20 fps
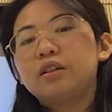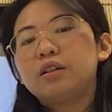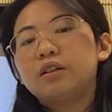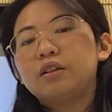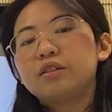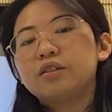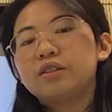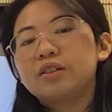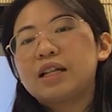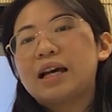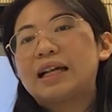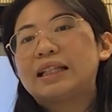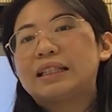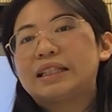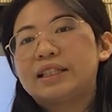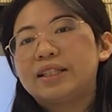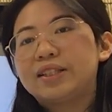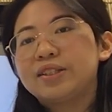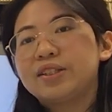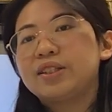
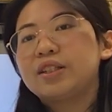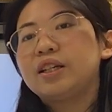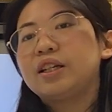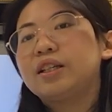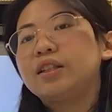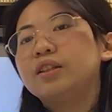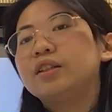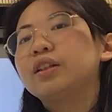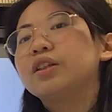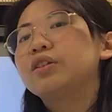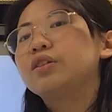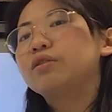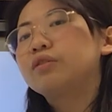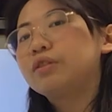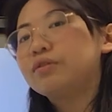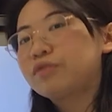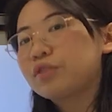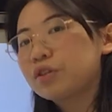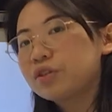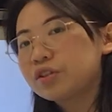studies in the
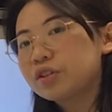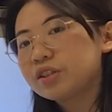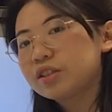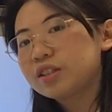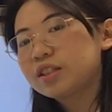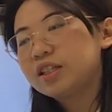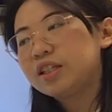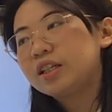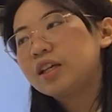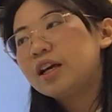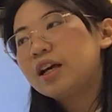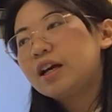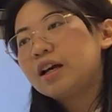university,